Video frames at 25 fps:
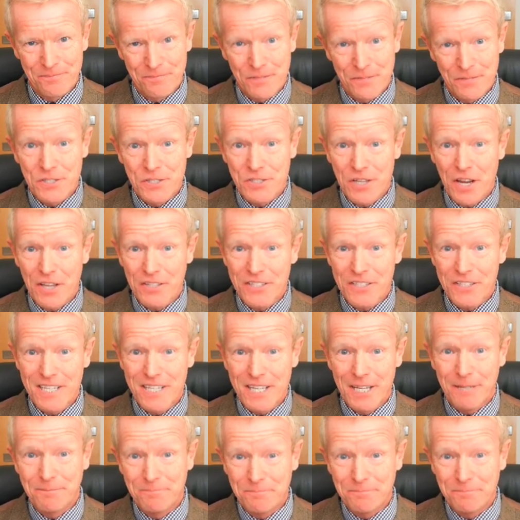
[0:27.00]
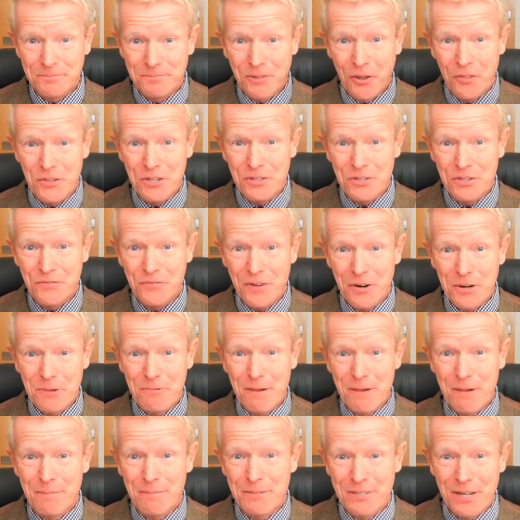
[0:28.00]
It starts here, on this very
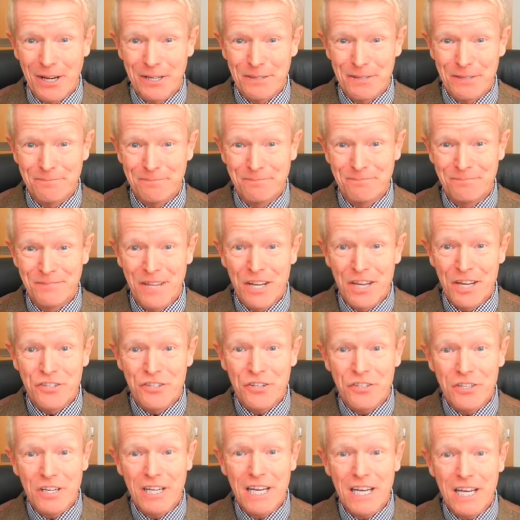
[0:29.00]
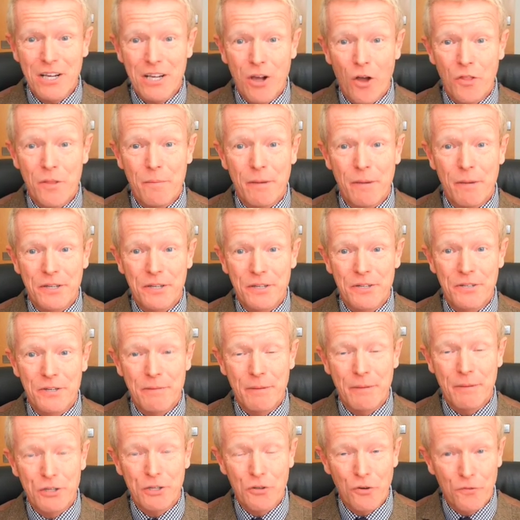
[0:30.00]
website. Just click on the button to
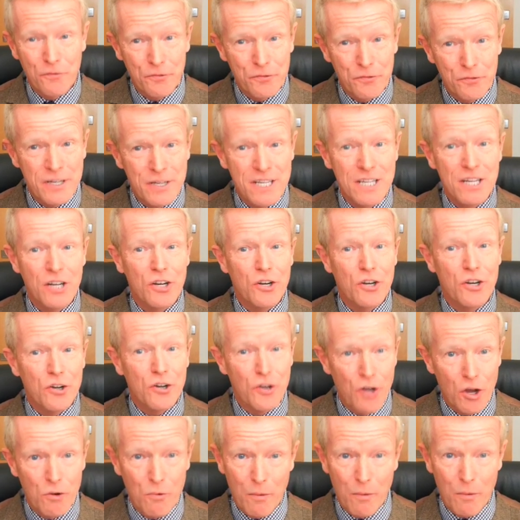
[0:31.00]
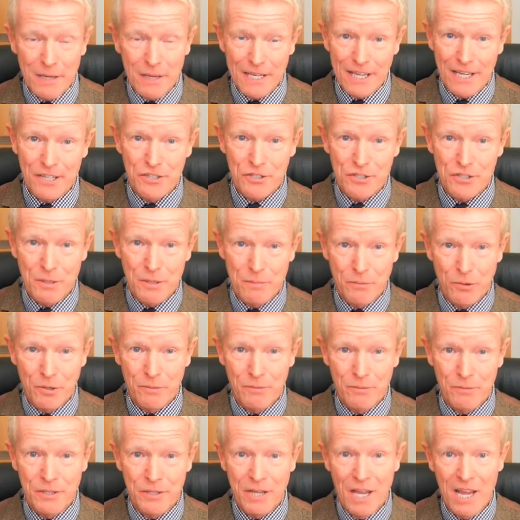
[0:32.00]
make your free, no obligation
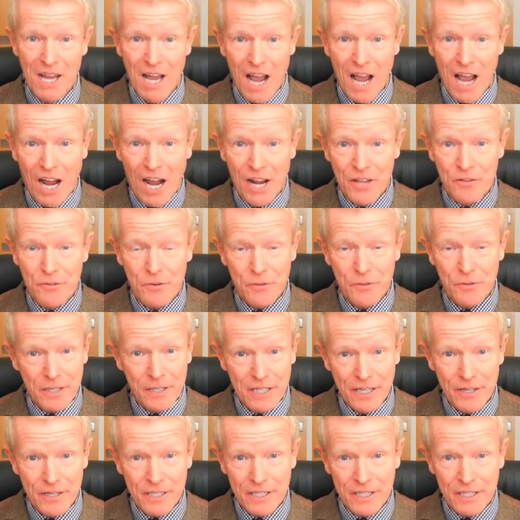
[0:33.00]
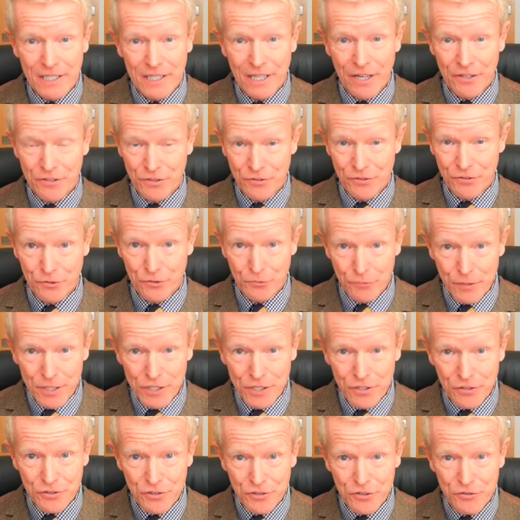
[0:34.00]
appointment, either at the clinic in London's
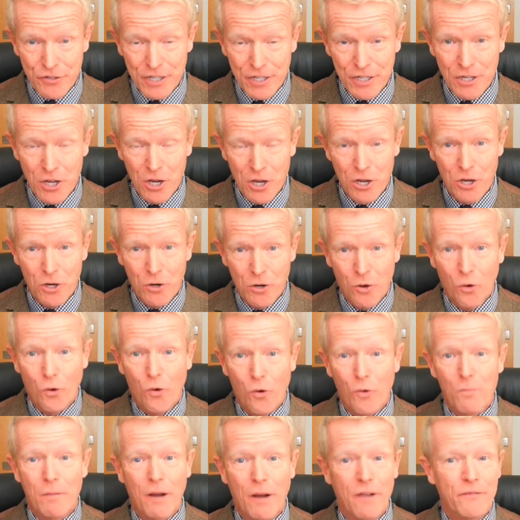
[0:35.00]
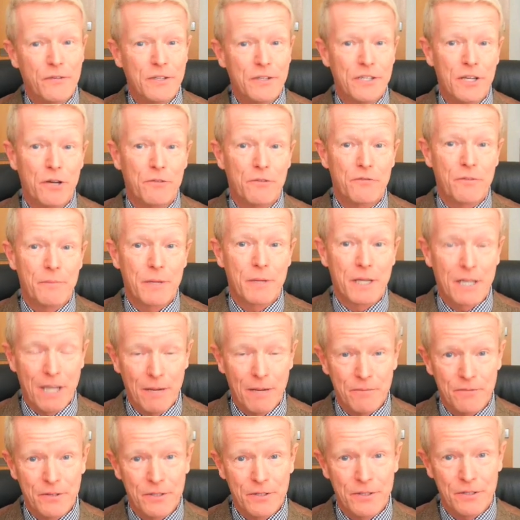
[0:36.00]
Regent Street or by video from the
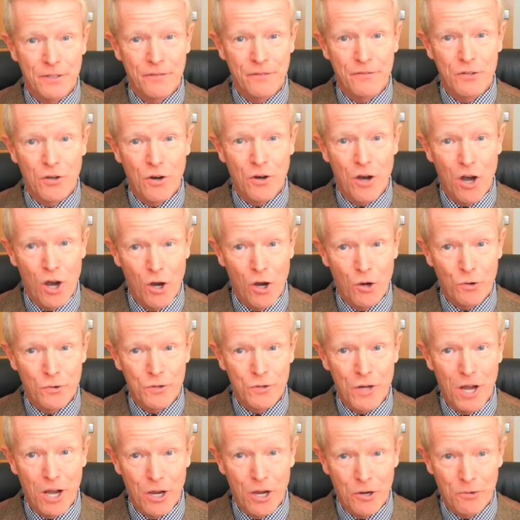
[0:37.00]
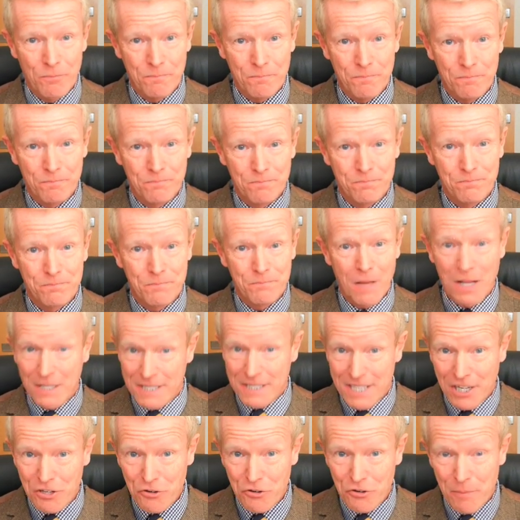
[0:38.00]
comfort of your own home. I'll
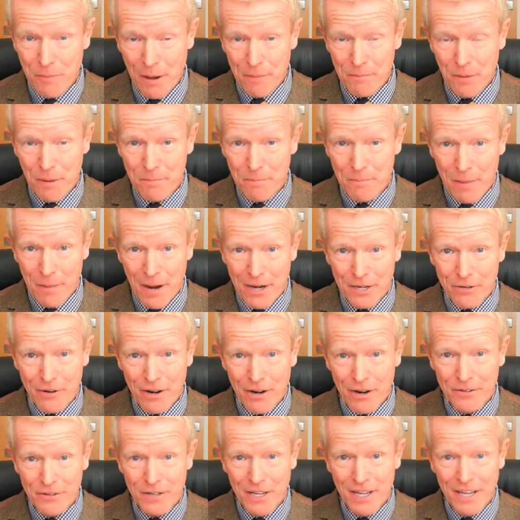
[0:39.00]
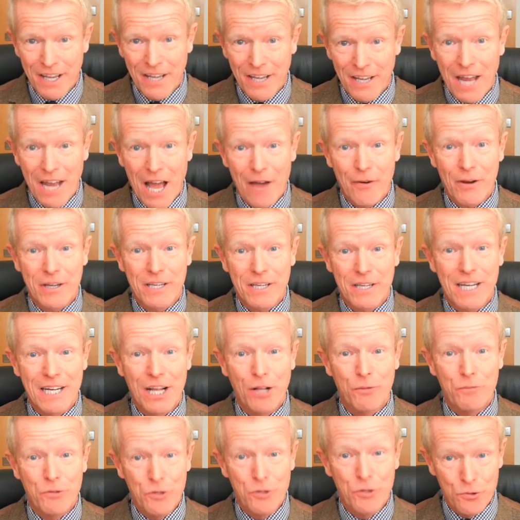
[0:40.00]
tell you about my background and how I can
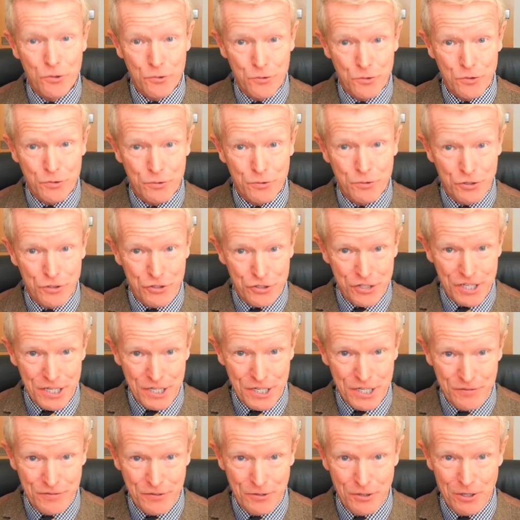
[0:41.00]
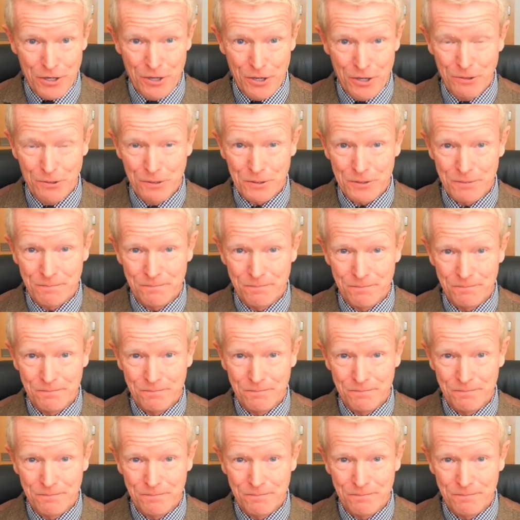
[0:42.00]
help you to achieve your goals.